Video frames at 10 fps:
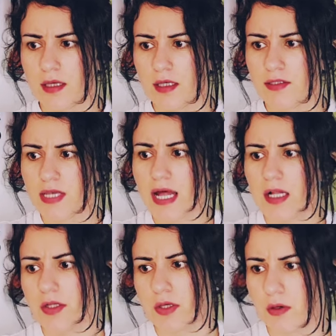
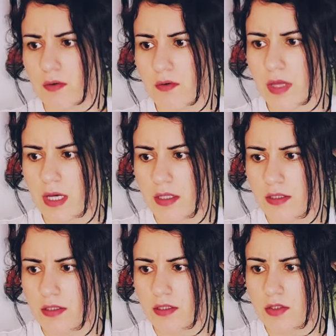tell you
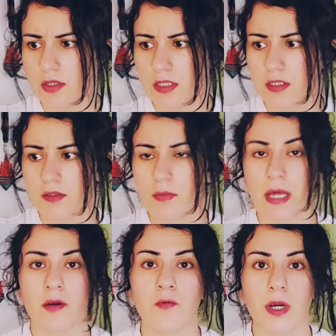that it doesn't
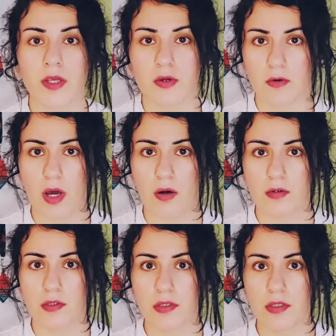matter where you go,
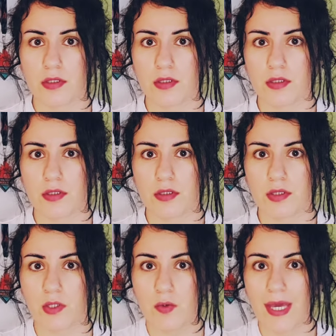
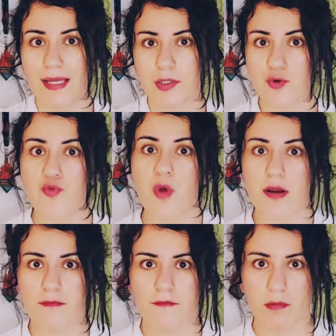you can't
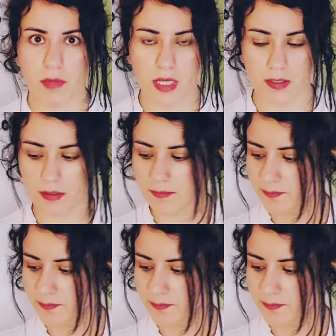run from this.